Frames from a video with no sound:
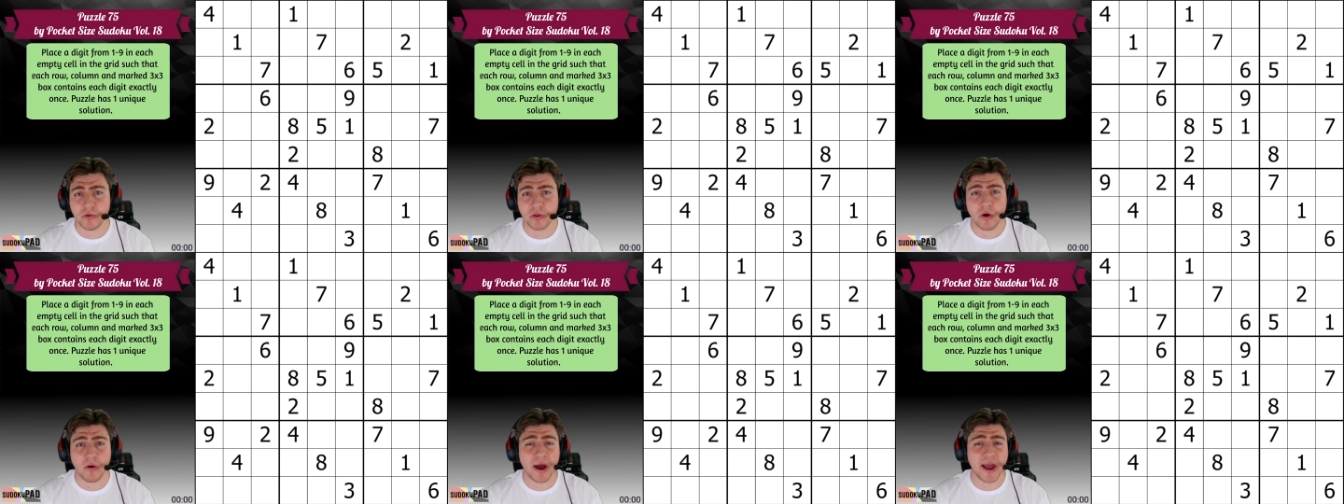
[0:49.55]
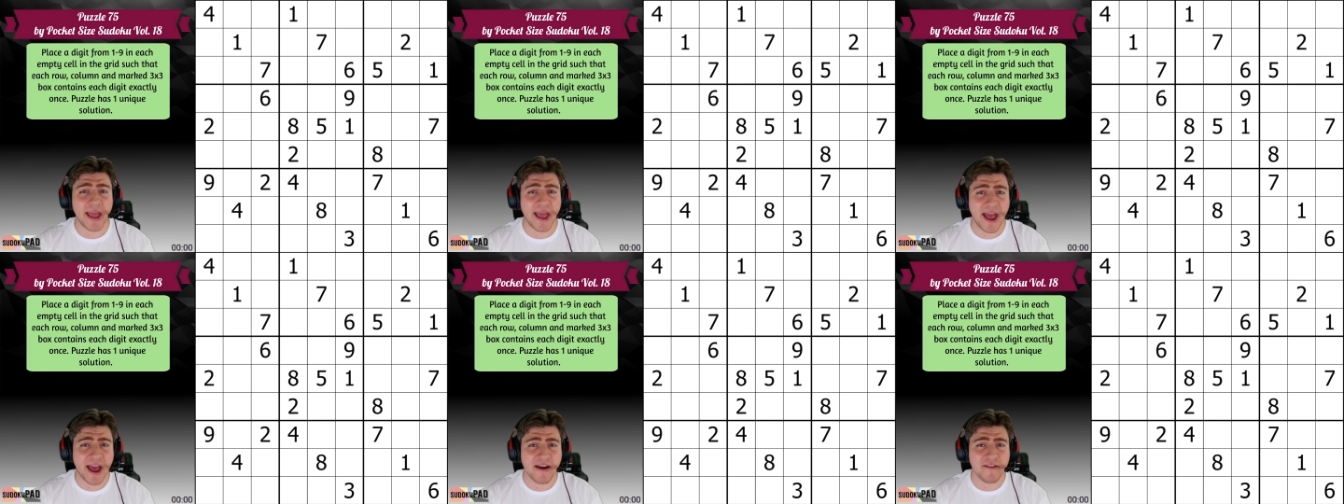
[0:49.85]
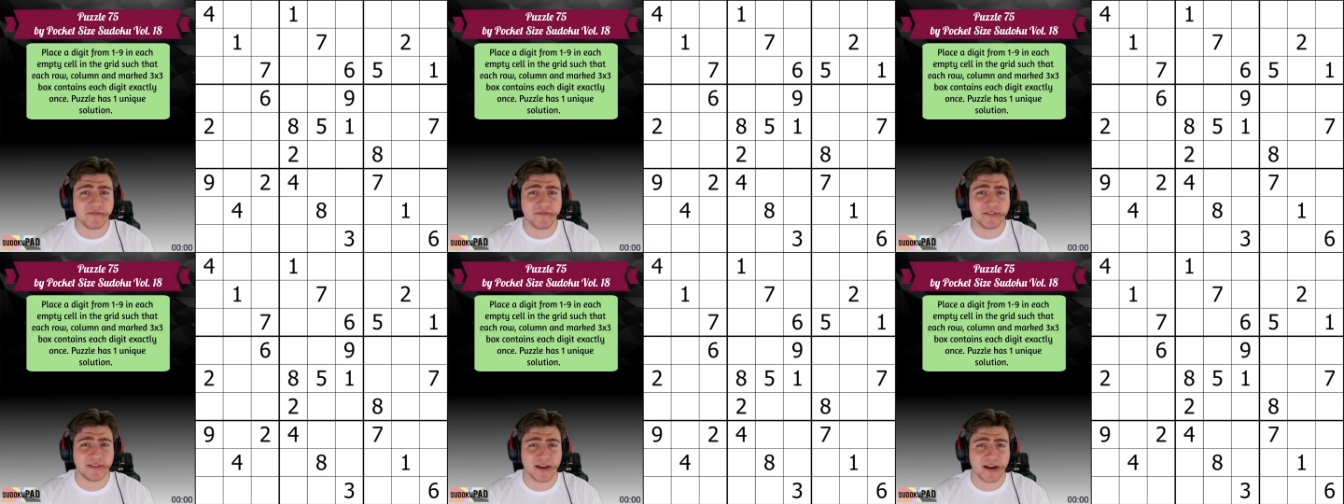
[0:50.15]
though I
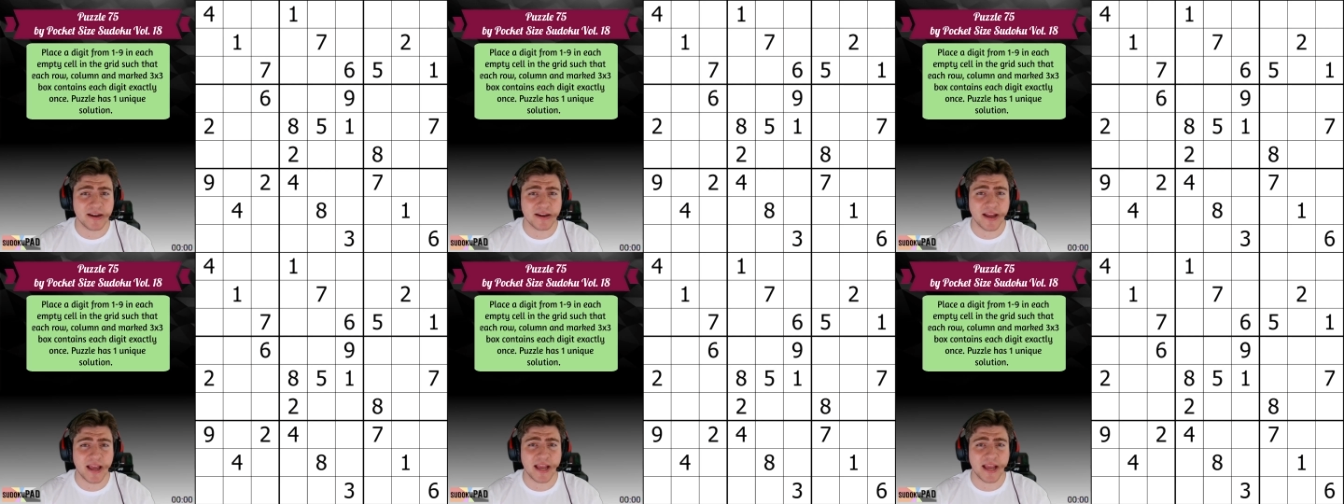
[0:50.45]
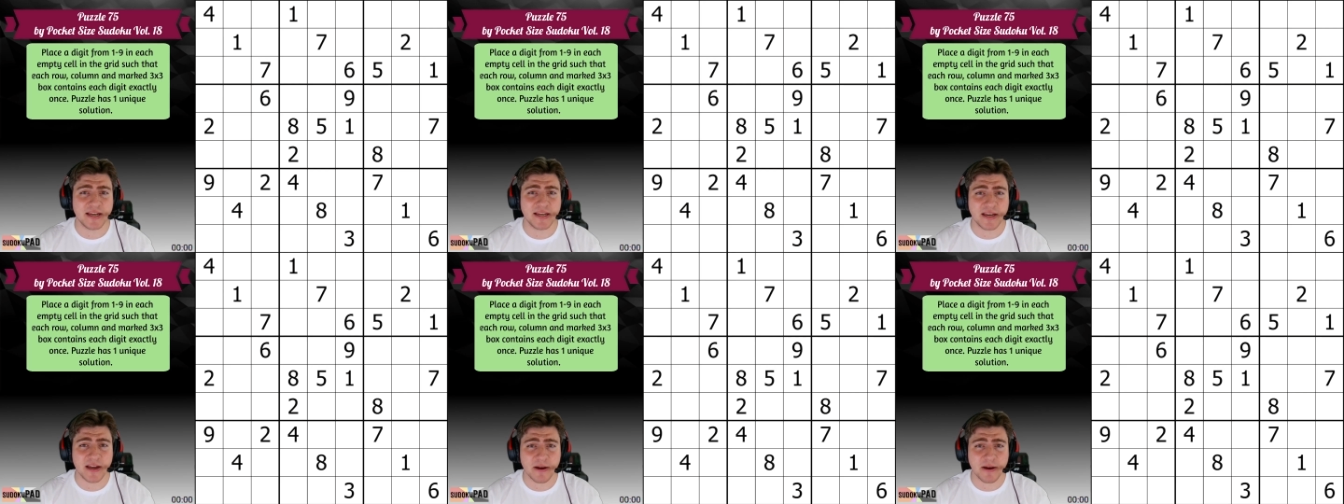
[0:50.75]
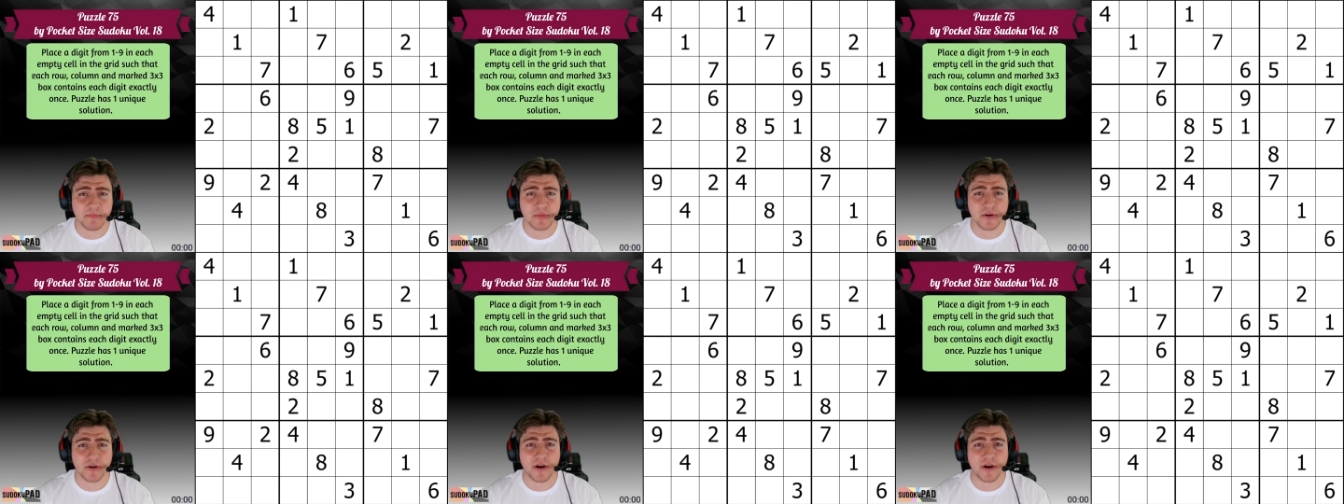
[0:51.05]
have done a
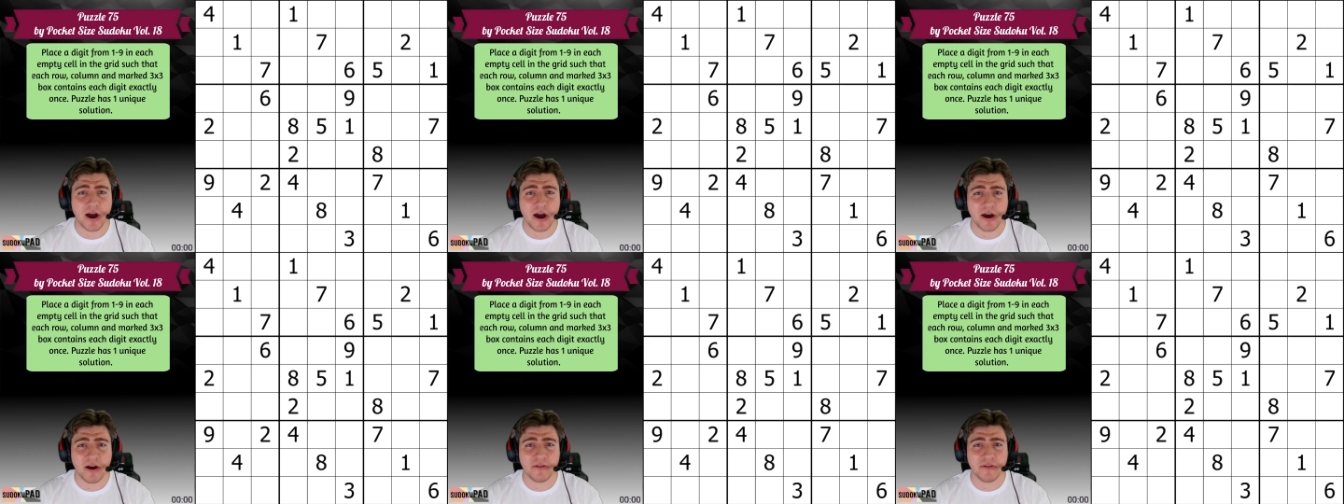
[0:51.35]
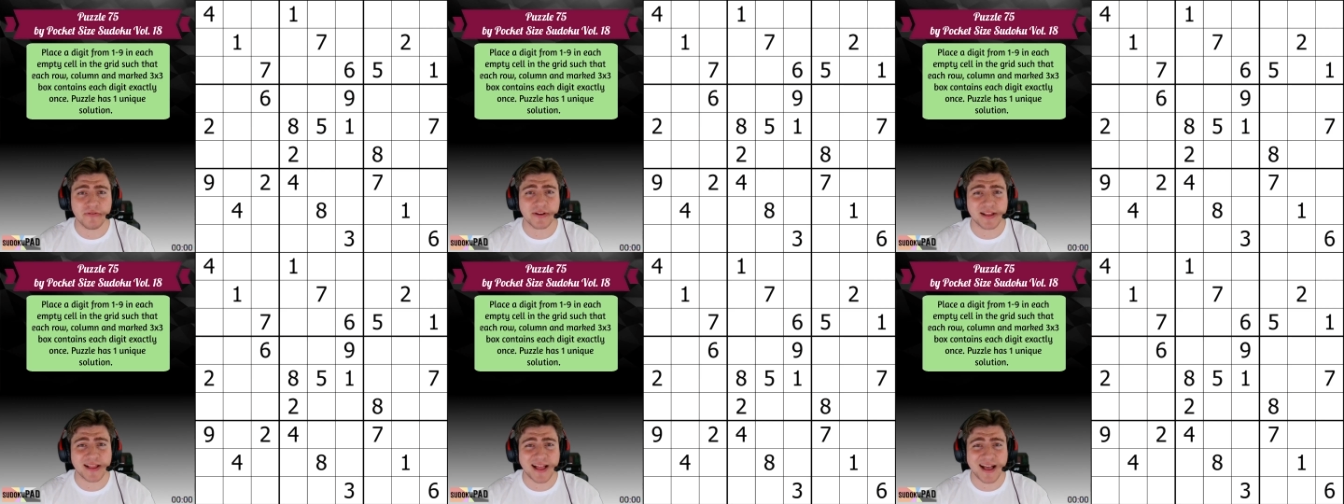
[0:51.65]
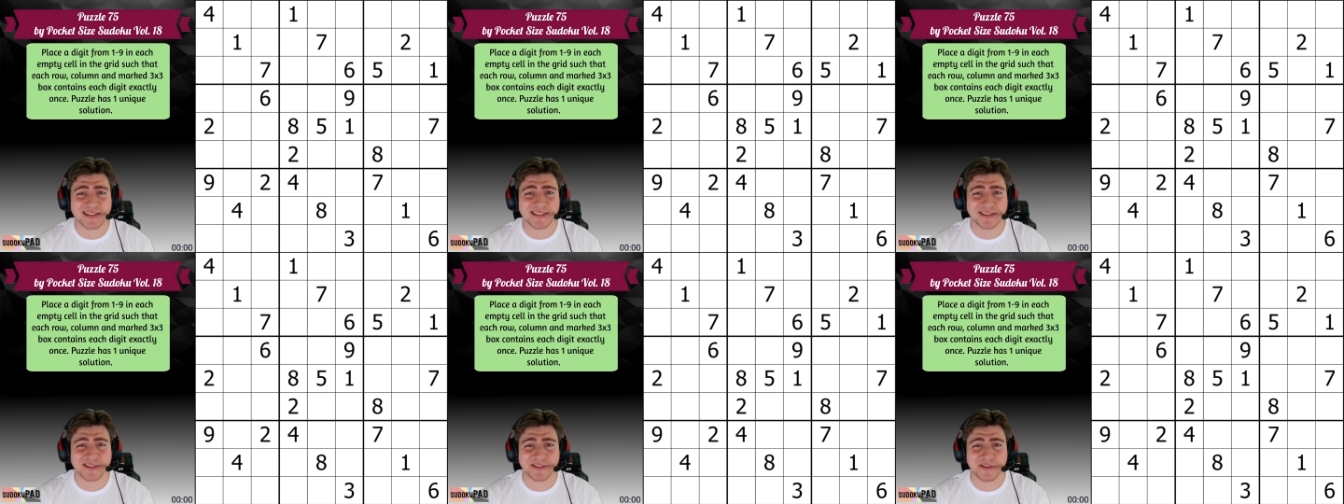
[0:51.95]
number of
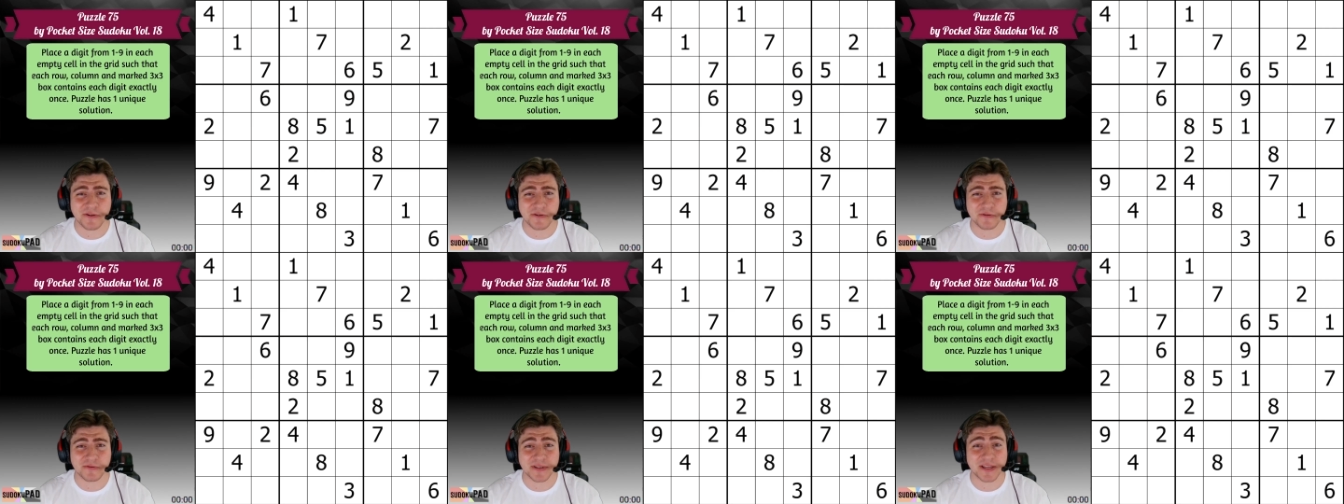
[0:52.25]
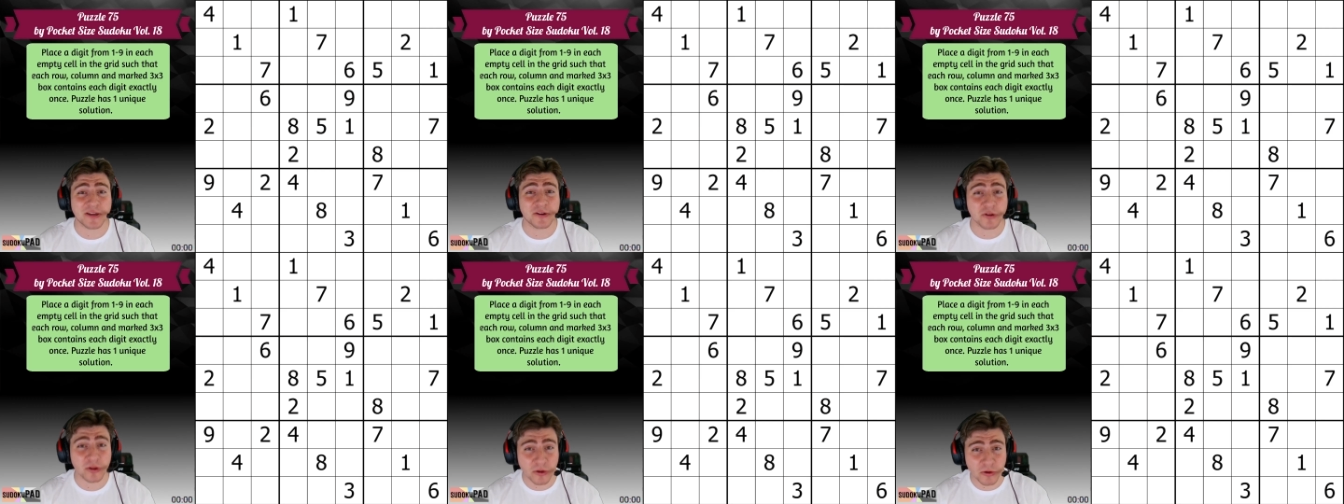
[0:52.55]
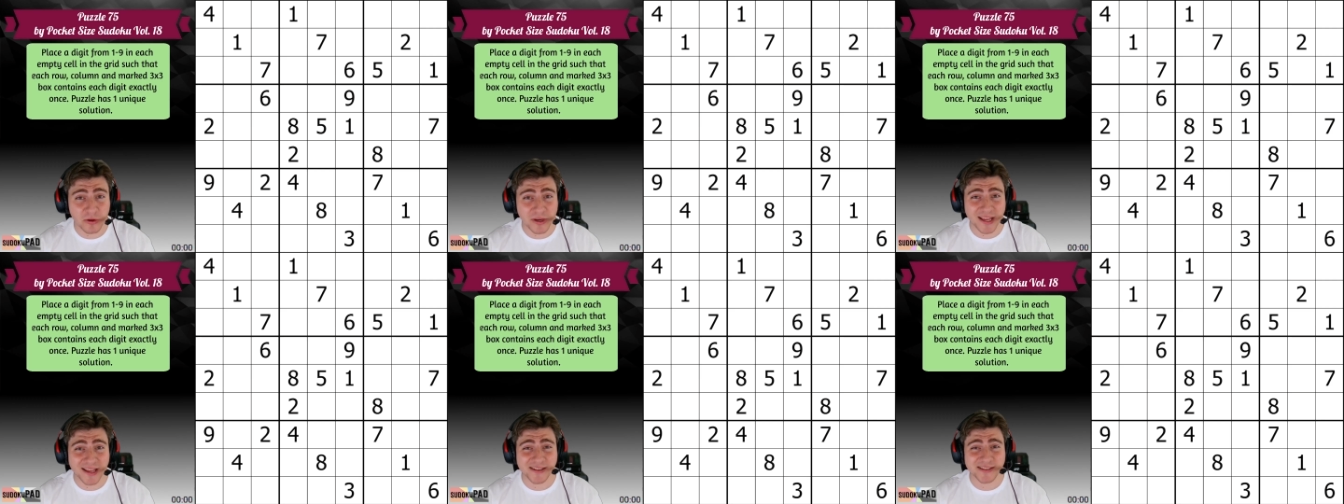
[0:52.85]
classic Sudokus,
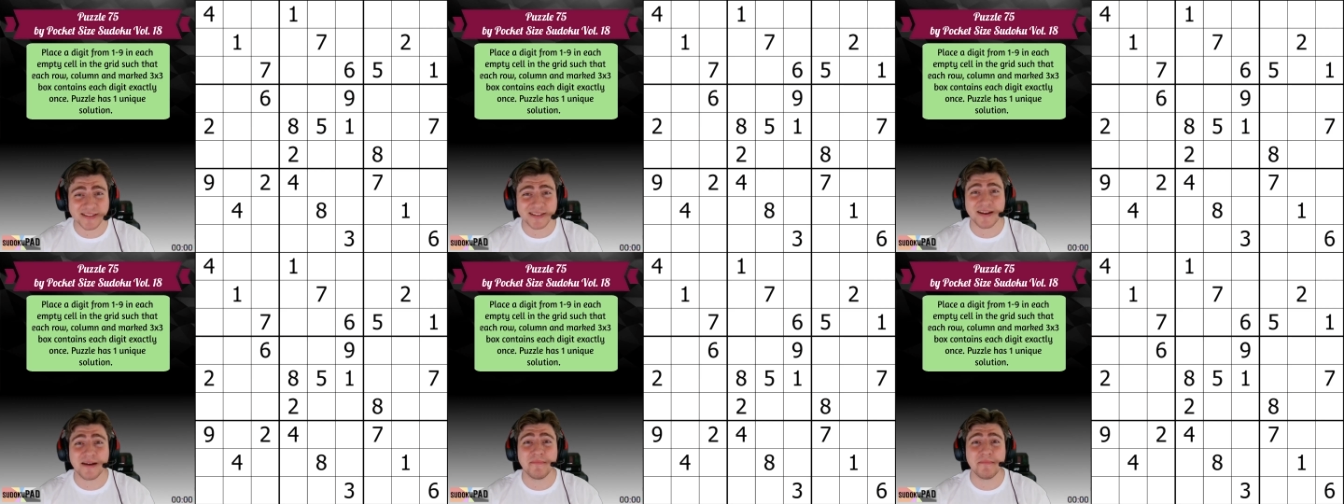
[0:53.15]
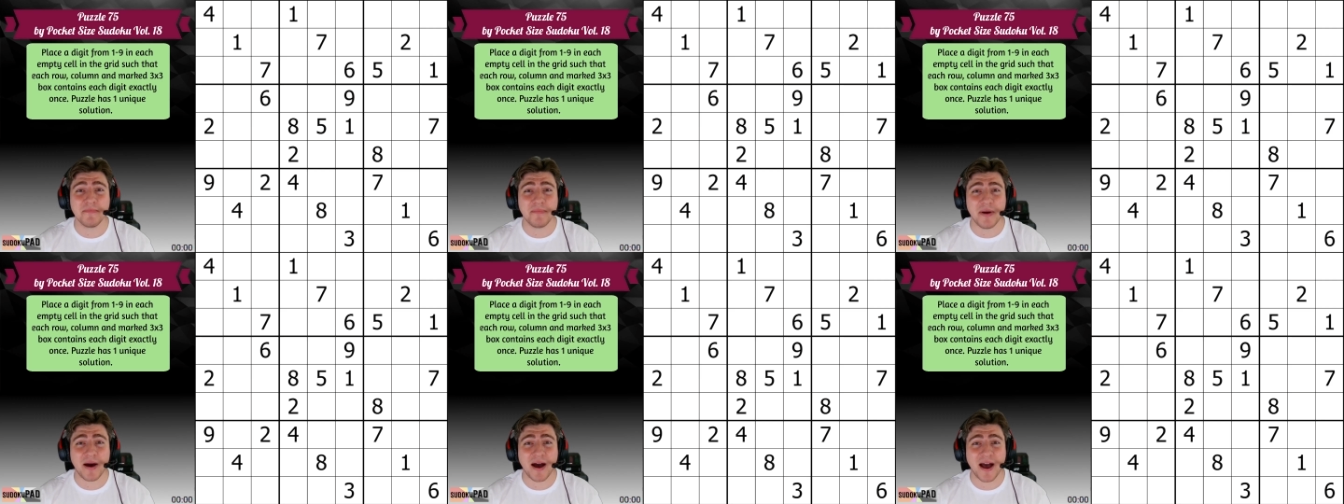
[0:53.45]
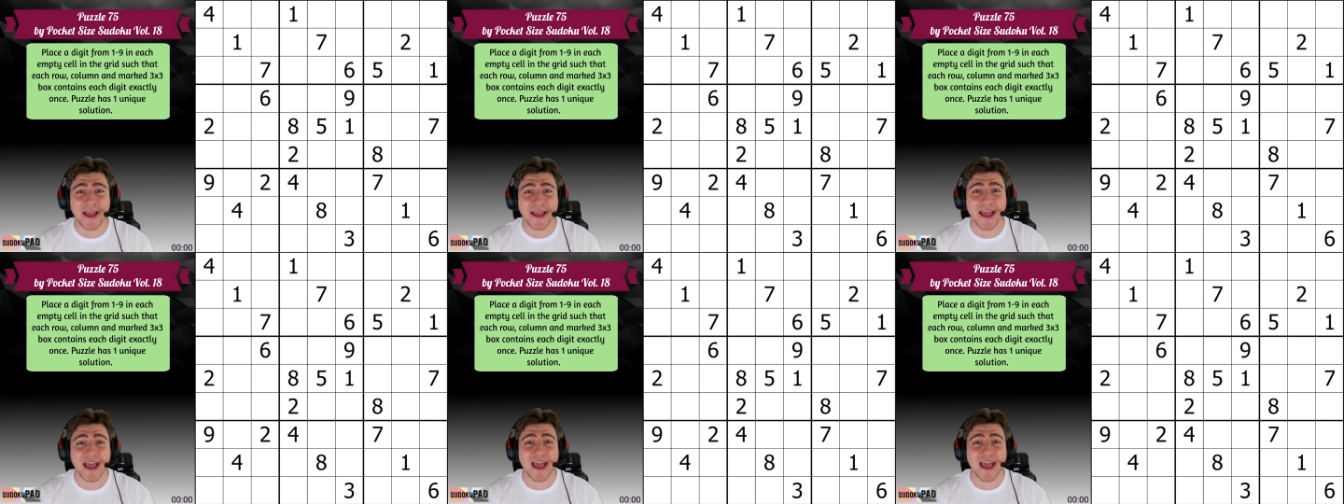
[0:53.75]
including some by